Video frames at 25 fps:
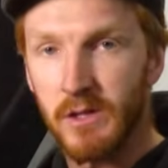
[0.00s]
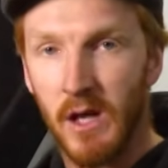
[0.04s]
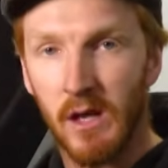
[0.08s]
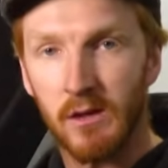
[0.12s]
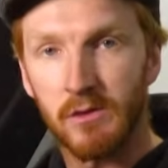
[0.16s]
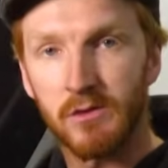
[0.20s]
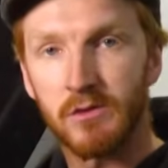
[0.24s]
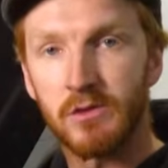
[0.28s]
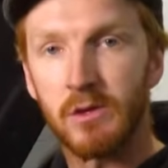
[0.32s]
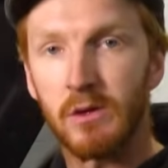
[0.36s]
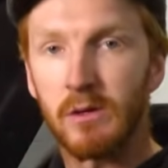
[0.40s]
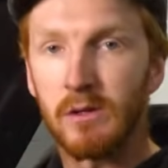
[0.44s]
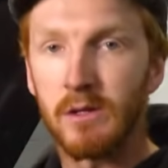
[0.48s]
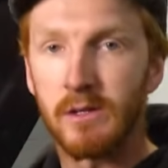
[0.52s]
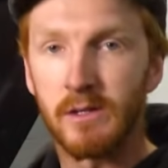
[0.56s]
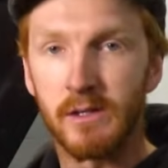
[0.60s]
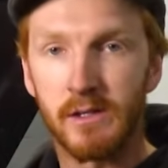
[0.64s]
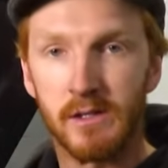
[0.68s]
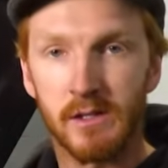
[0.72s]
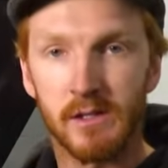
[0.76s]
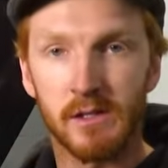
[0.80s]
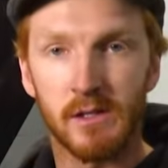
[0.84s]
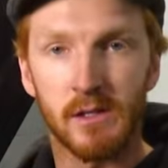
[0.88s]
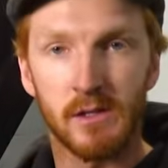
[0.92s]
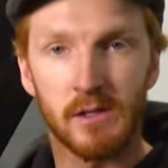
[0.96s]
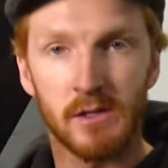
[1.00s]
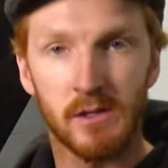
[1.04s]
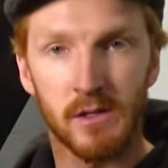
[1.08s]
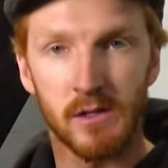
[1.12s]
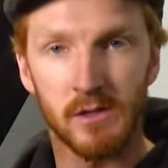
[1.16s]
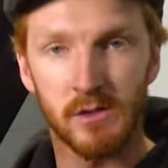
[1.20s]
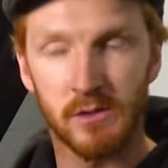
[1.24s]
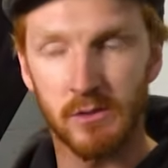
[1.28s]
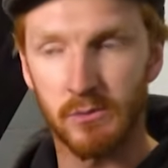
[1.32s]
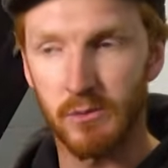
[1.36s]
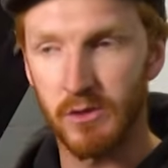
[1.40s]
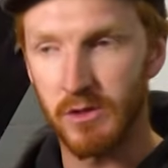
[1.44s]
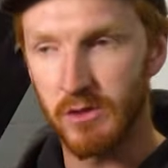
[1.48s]
now. There's no leaks in this
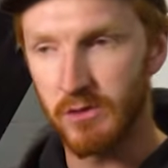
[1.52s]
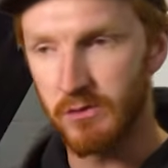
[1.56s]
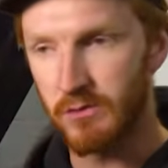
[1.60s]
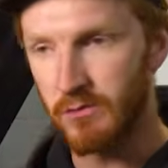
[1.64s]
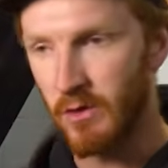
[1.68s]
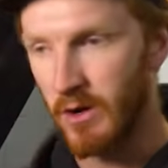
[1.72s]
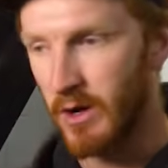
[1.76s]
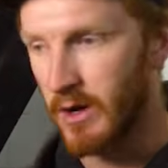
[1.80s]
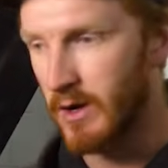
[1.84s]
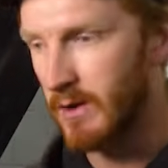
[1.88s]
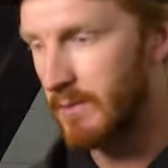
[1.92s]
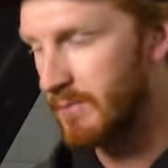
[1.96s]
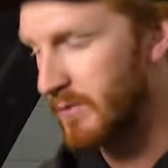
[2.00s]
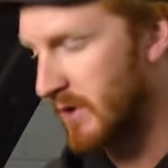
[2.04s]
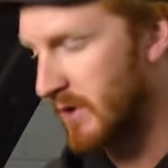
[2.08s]
system, which is great.